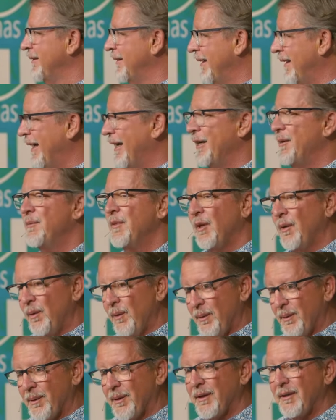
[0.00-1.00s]
I am the
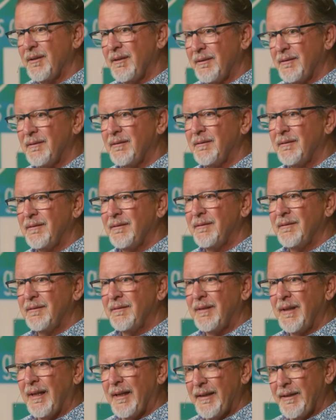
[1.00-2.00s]
Lord.
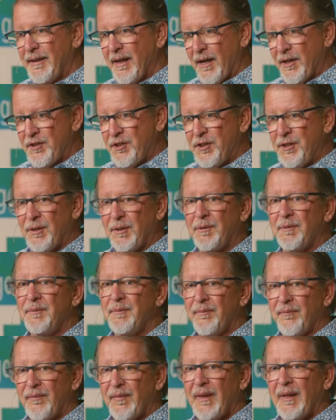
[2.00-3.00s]
I got you.
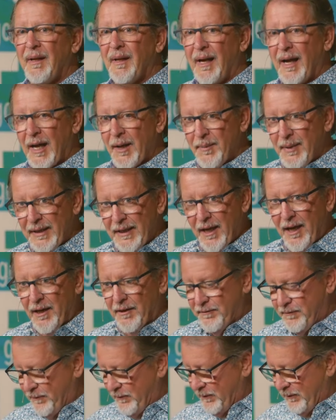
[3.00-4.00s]
I'm
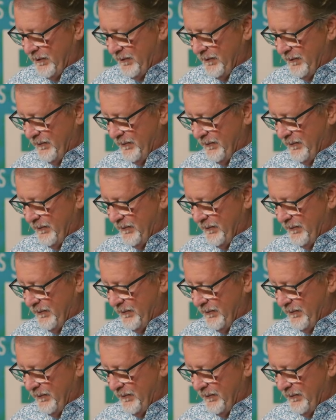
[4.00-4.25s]
enough.